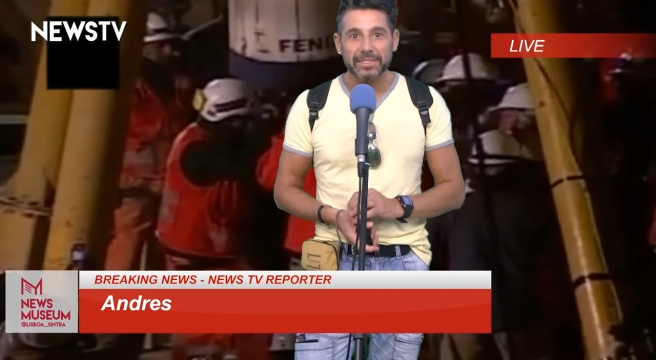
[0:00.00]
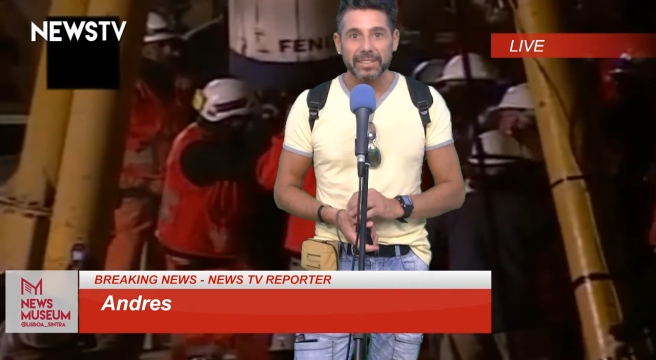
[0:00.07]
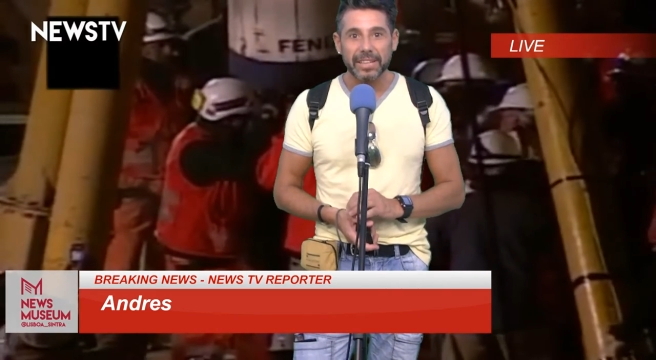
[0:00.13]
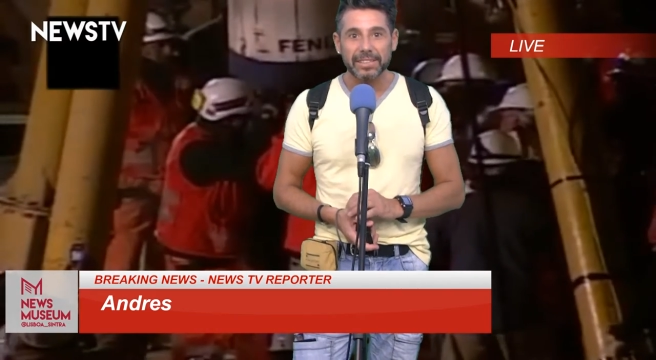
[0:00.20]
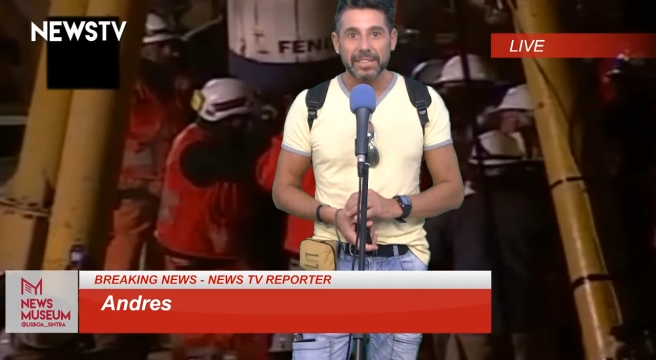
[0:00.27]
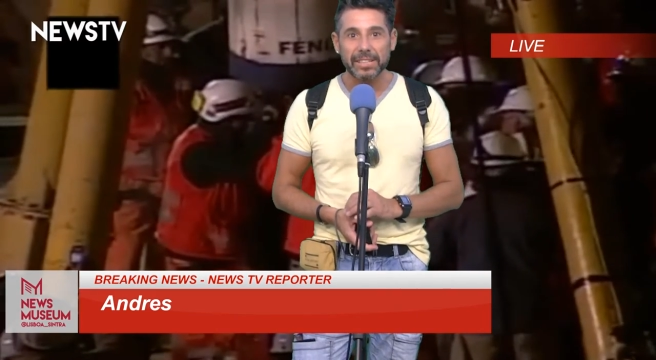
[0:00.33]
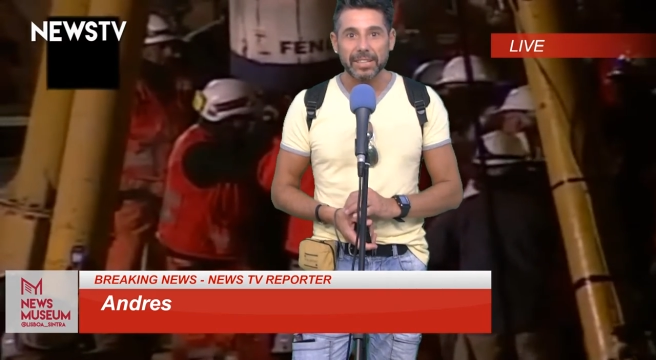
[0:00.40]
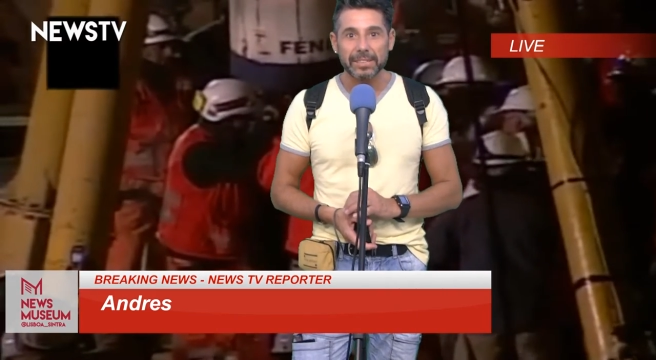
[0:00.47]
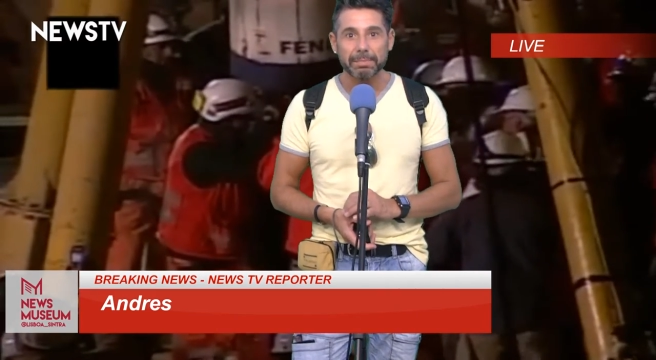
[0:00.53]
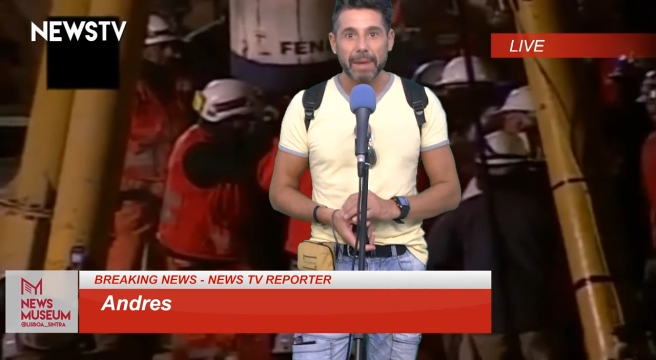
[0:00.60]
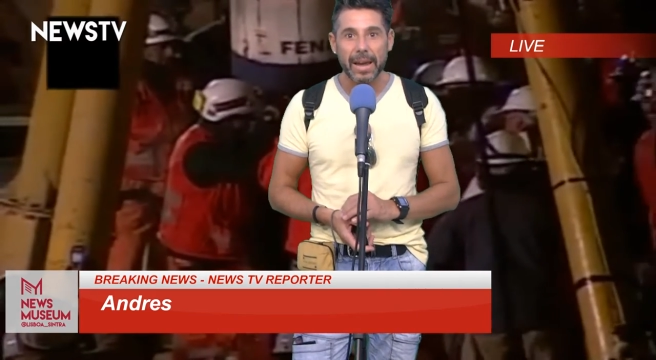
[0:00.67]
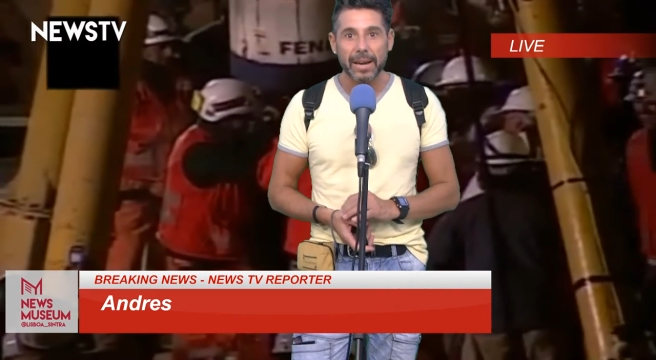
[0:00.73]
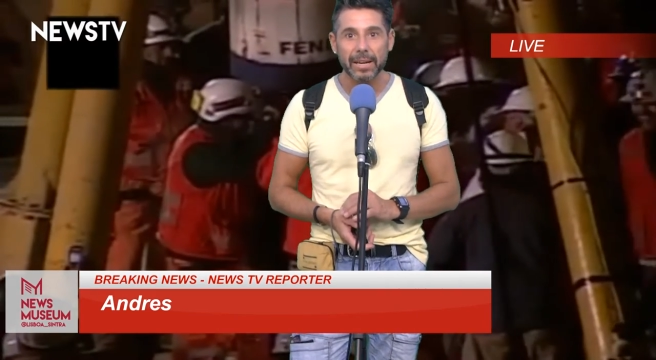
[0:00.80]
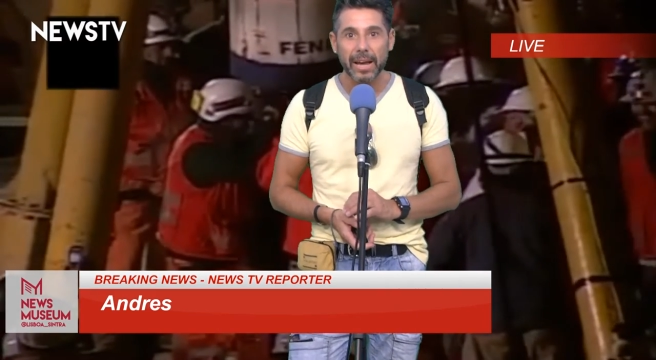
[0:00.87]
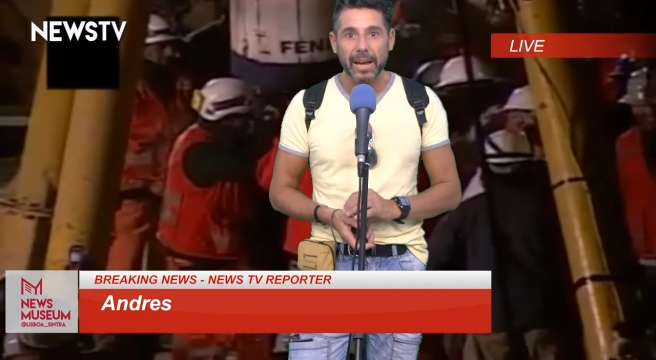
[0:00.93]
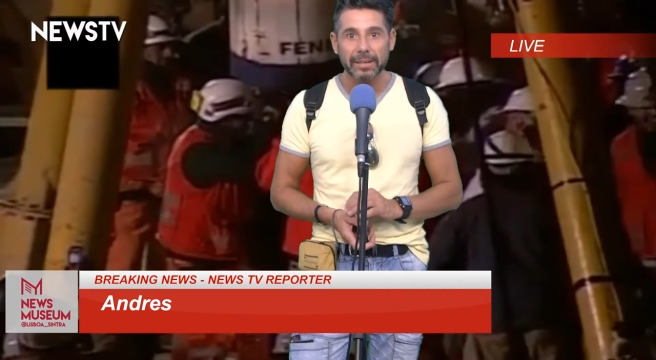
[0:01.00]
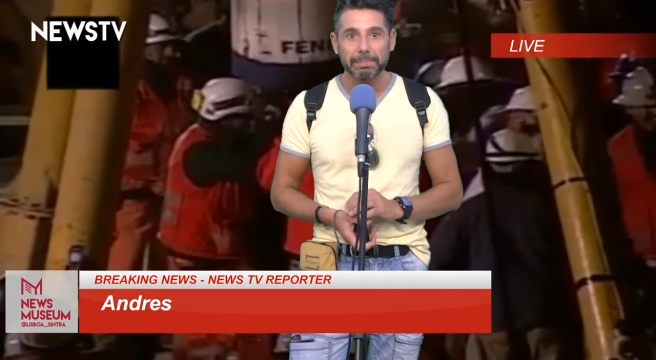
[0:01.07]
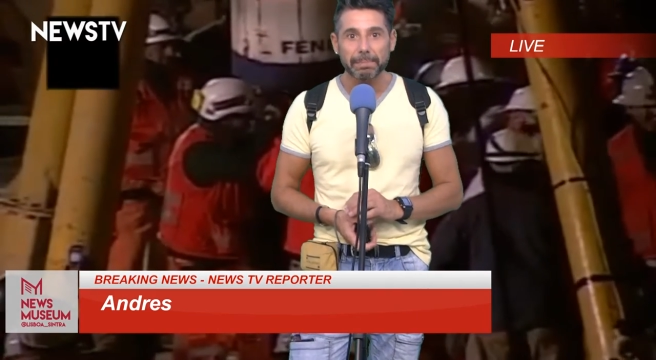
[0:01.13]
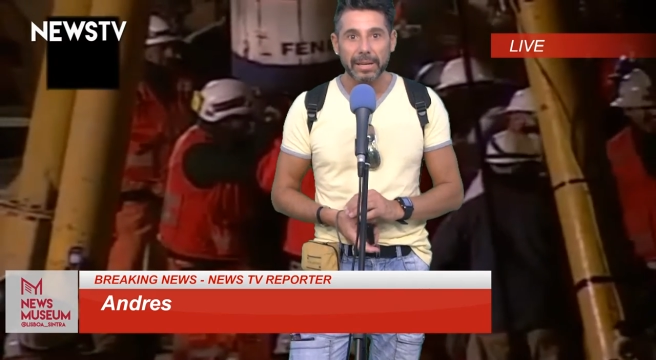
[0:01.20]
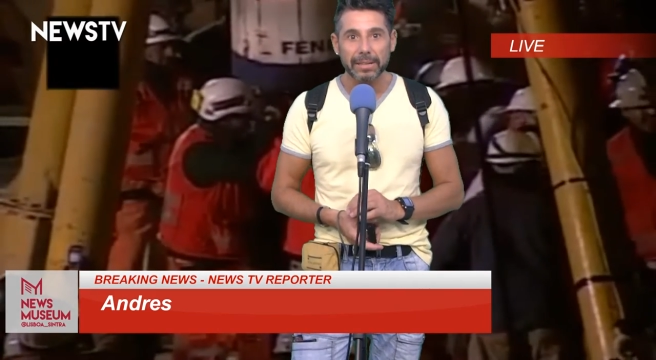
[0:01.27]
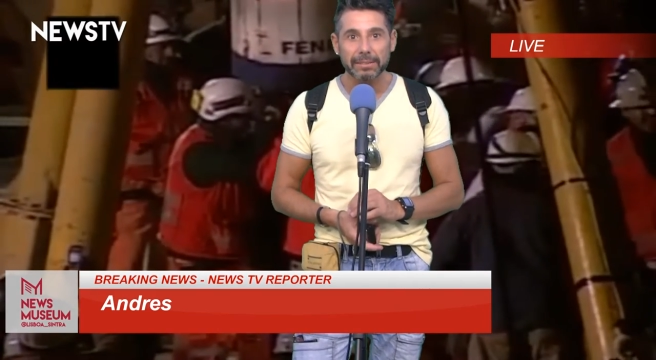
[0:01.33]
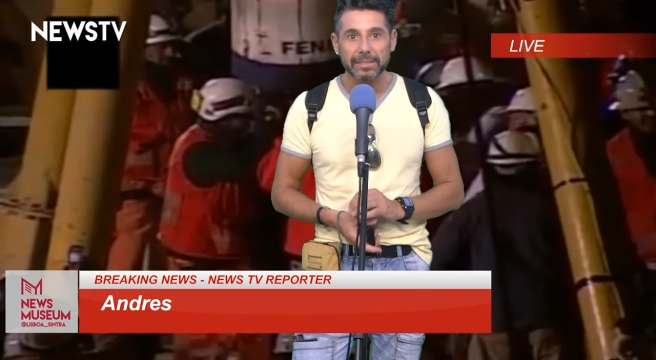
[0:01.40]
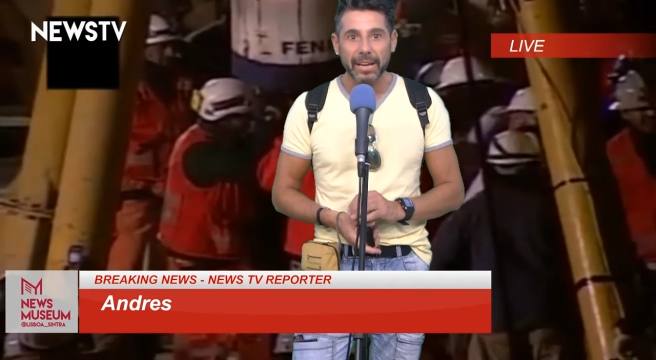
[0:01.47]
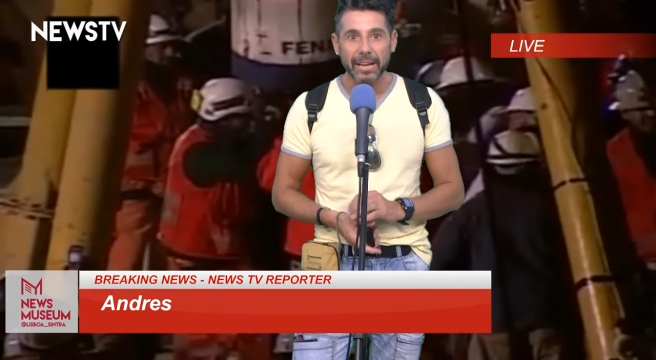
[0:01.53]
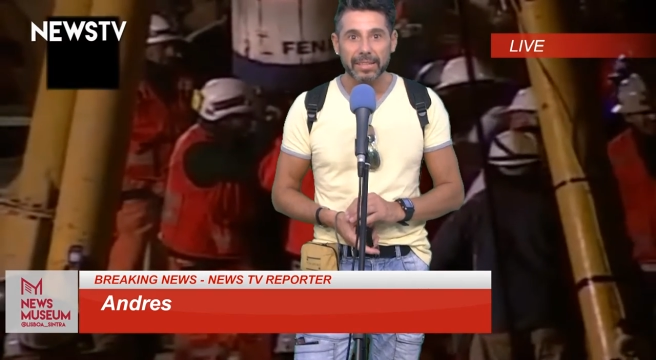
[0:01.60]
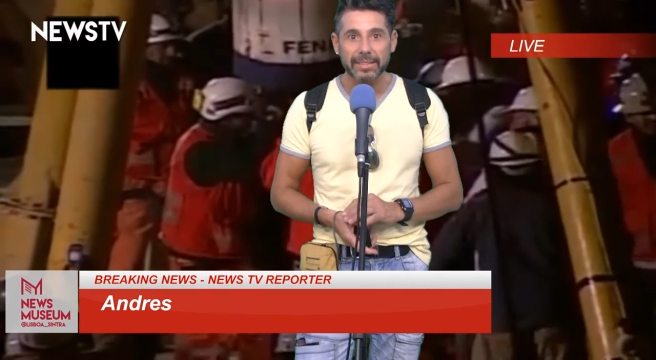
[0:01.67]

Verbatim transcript: 23 men have been